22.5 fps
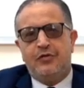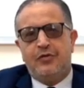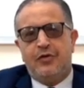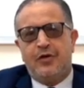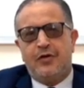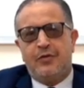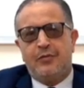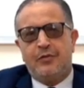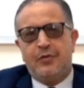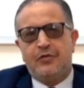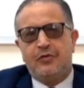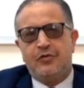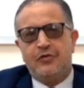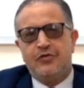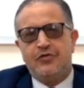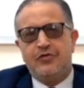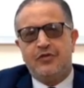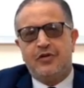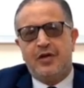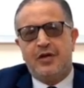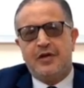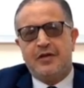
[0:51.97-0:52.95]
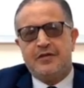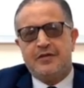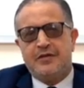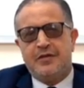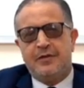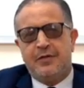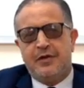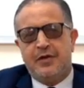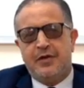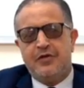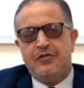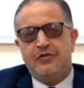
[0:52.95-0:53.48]
the rheumatological
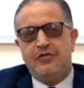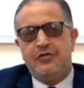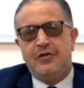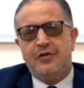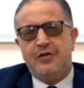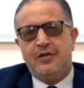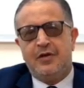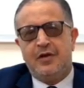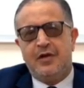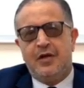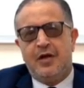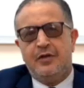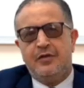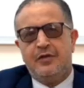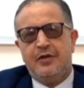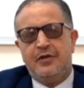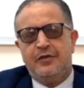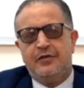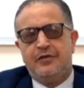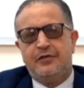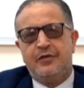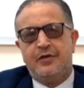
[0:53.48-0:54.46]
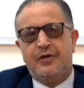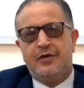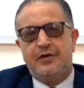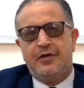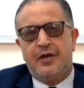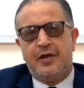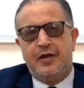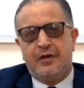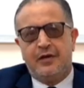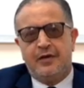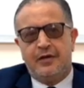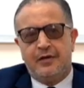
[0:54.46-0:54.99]
examination and history
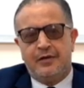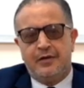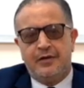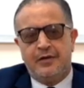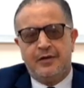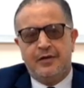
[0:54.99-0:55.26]
taking.